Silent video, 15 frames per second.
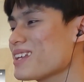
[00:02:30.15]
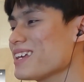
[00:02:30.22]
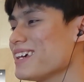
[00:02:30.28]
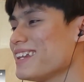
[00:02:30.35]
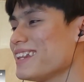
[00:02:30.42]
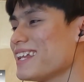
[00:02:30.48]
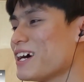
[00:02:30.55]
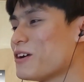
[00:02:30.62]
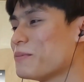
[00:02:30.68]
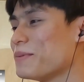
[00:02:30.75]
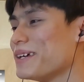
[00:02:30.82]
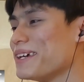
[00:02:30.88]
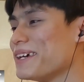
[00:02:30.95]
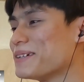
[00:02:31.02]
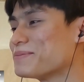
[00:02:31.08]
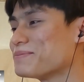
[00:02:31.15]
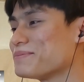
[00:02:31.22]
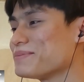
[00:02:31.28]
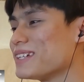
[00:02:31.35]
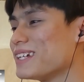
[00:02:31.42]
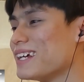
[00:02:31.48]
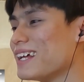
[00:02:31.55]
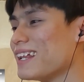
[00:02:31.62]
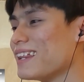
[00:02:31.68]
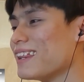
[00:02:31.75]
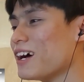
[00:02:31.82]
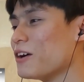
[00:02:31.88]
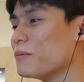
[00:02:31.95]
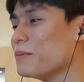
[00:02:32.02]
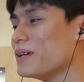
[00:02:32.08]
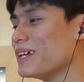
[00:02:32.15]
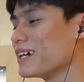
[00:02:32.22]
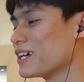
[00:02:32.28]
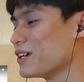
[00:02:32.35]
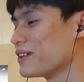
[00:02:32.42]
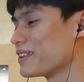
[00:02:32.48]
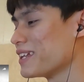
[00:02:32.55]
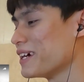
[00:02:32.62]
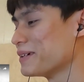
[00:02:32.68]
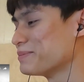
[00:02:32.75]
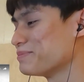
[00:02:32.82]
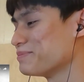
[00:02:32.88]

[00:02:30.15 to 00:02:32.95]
And that'll be a good thing.